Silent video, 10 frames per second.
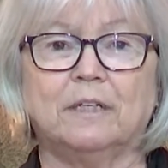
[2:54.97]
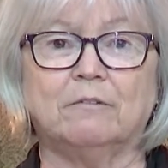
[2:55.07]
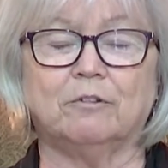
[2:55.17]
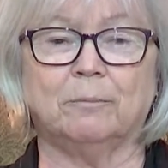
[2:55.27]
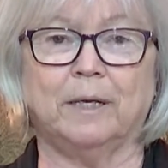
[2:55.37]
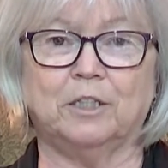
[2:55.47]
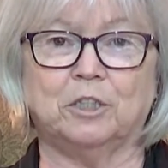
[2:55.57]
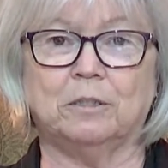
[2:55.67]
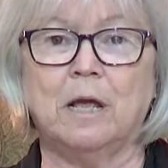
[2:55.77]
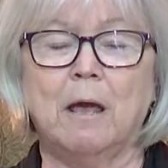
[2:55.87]

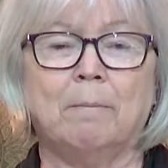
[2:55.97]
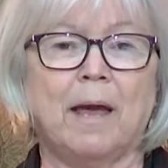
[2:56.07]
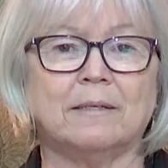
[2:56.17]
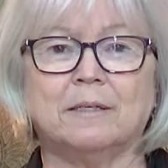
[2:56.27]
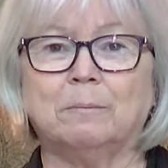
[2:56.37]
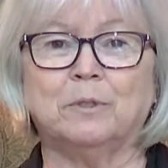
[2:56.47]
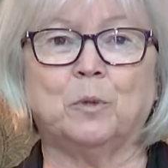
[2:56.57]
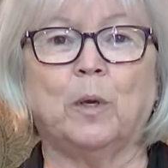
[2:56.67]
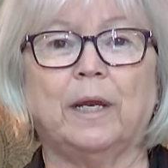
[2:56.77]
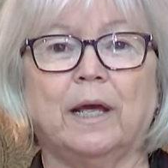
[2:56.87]
information passing
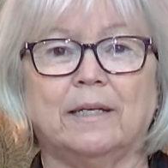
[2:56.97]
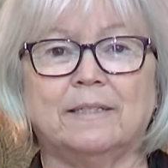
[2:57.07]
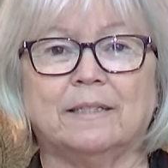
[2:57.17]
between us.